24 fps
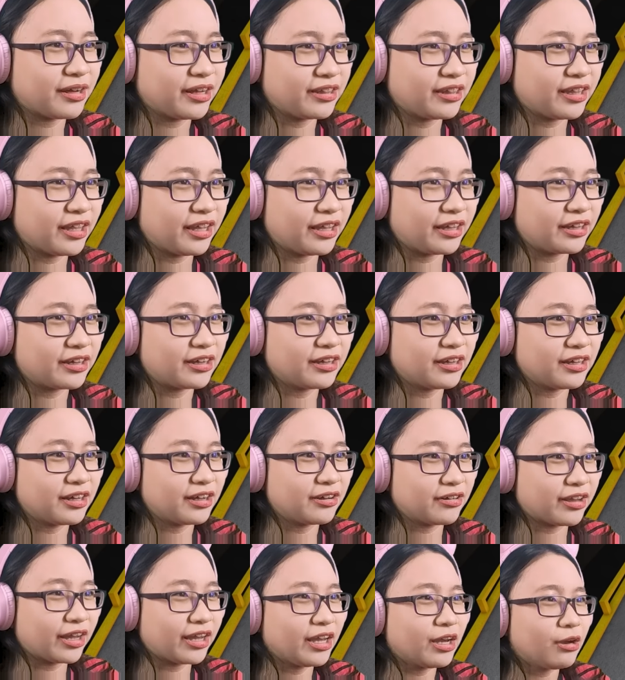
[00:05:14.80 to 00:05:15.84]
I think.
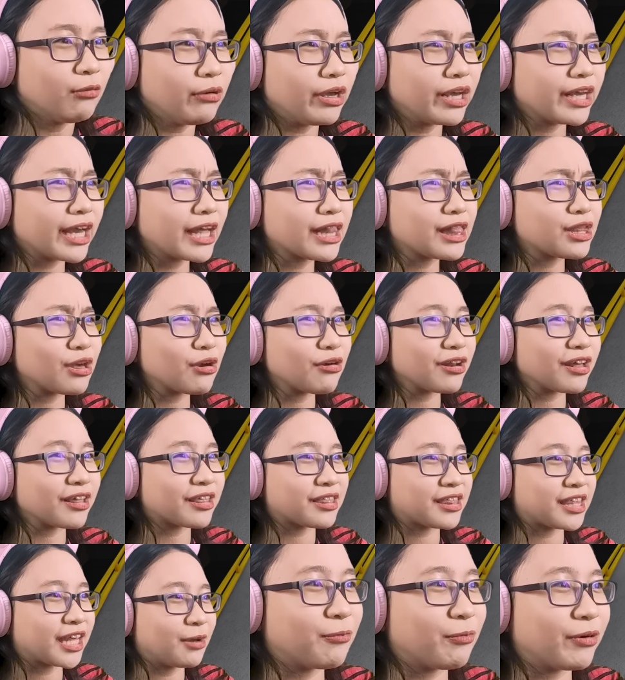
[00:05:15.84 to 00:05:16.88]
Okay, we can do
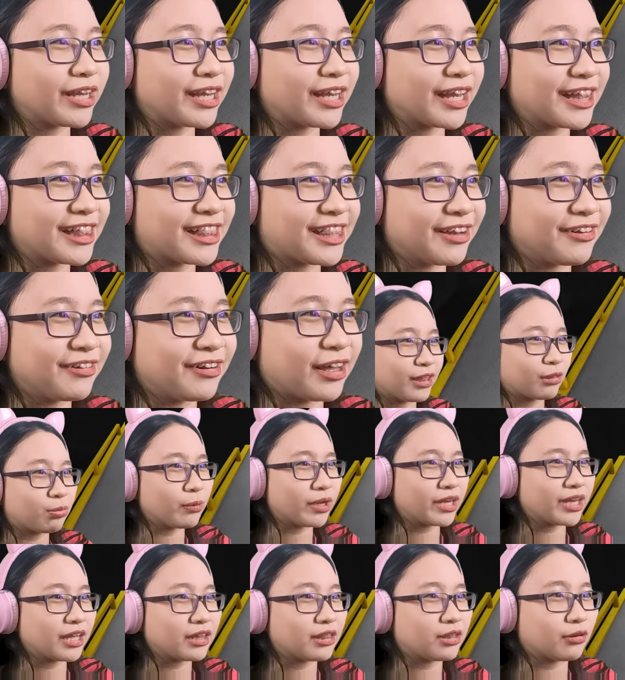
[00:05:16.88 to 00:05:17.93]
this, team. We can do this. We
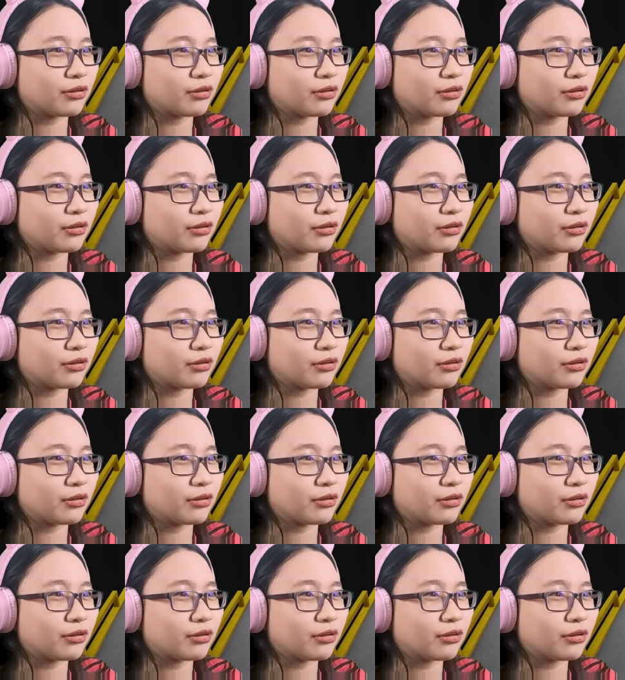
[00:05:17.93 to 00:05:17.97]
can do